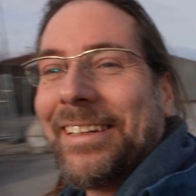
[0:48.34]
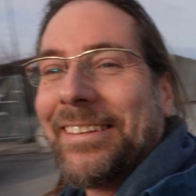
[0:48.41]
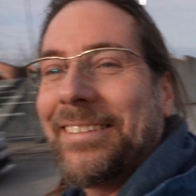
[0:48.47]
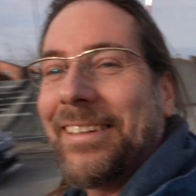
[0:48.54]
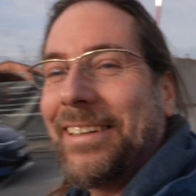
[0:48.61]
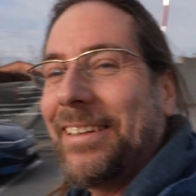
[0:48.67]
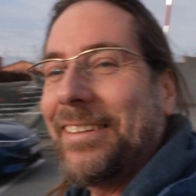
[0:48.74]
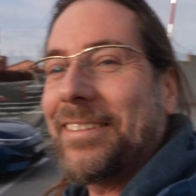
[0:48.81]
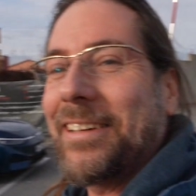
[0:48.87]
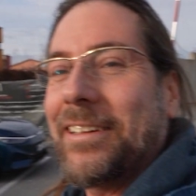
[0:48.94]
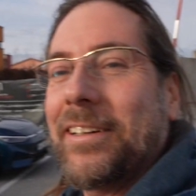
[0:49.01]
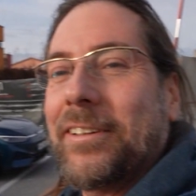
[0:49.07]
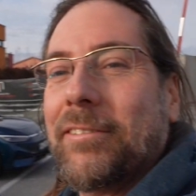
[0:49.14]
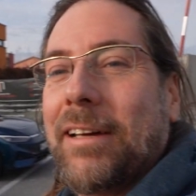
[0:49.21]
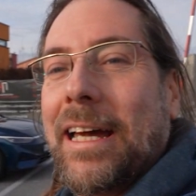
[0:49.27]
Cindy's going
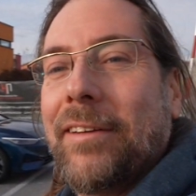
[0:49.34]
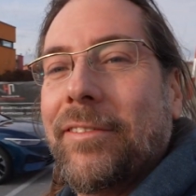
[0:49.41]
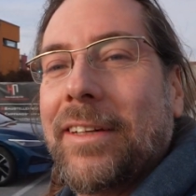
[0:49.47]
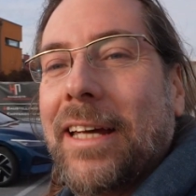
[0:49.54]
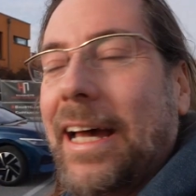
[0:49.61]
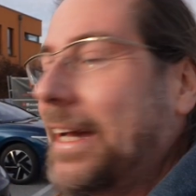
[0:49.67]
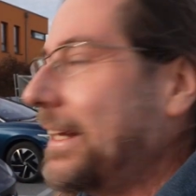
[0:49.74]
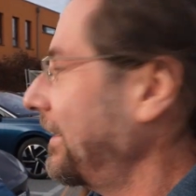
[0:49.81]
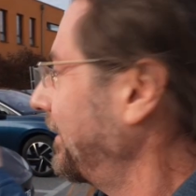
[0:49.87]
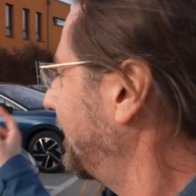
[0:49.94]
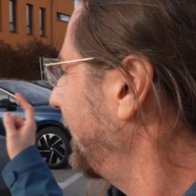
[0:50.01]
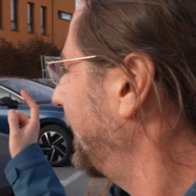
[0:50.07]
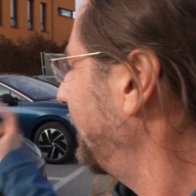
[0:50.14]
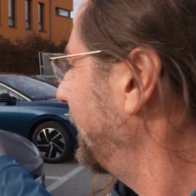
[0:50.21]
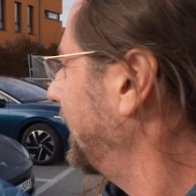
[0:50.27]
to drive the
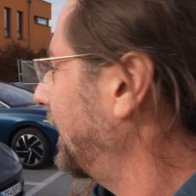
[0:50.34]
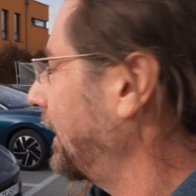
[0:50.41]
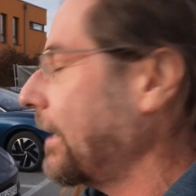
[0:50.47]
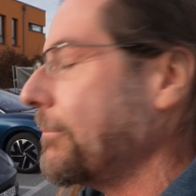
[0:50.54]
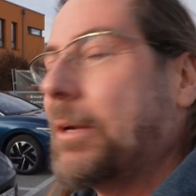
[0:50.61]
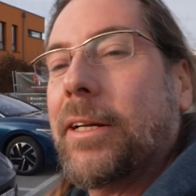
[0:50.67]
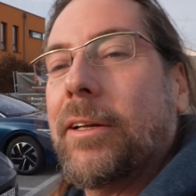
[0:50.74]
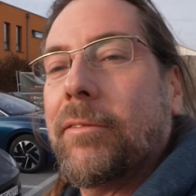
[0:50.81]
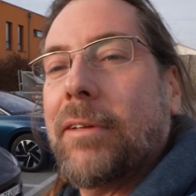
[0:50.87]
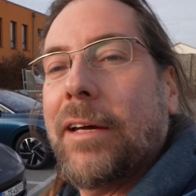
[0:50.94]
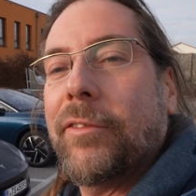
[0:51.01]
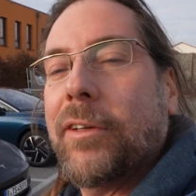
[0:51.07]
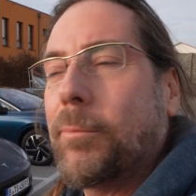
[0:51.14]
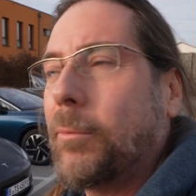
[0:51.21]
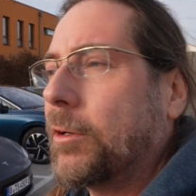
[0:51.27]
ID.7 and I'm going to
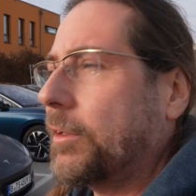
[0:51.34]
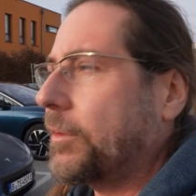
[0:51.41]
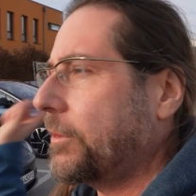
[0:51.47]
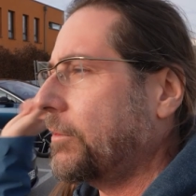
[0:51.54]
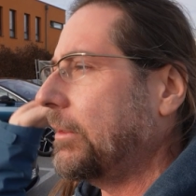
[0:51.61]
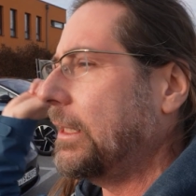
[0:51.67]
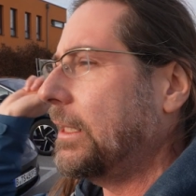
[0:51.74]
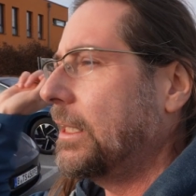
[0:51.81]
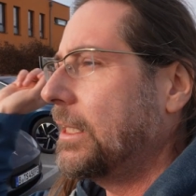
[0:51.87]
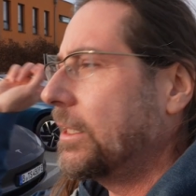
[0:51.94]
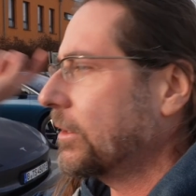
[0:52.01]
drive the Model 3.